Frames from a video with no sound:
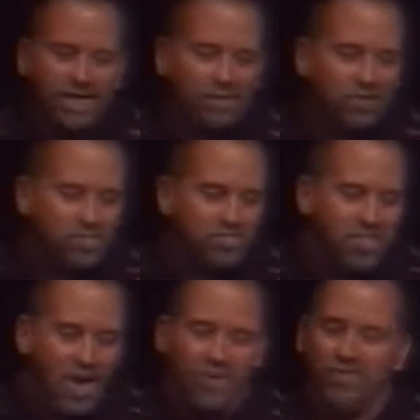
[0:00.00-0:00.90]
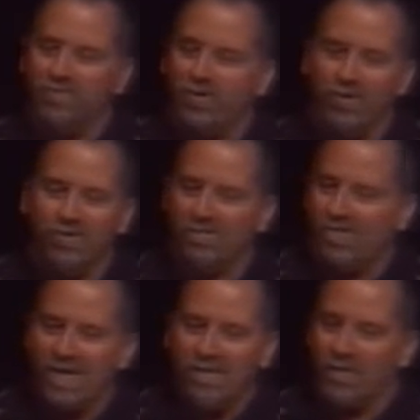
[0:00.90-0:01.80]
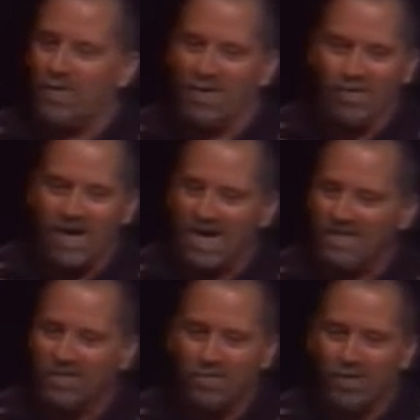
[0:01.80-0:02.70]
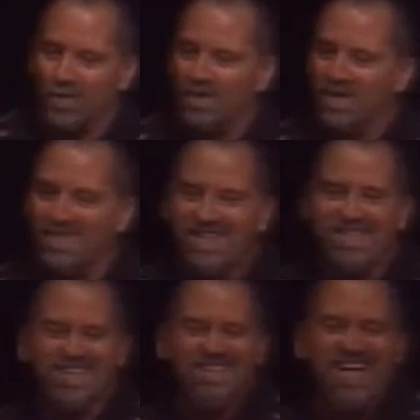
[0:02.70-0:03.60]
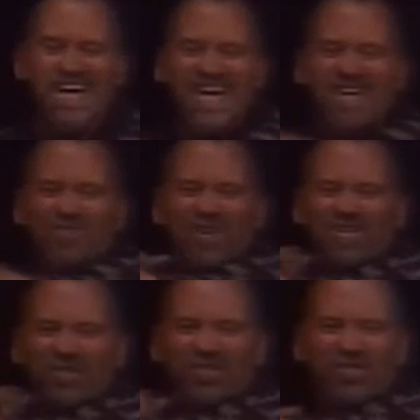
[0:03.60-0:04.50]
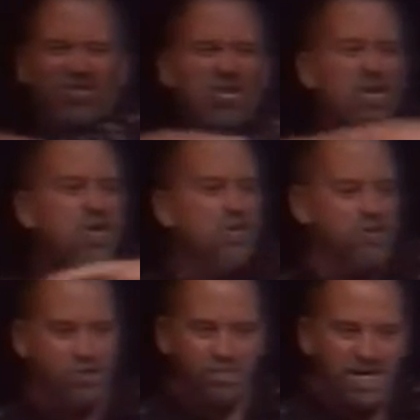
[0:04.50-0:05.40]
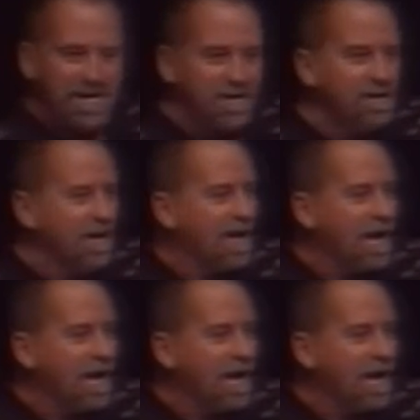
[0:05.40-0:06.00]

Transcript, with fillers: there was multitudes of people around this pool and this thing was huge man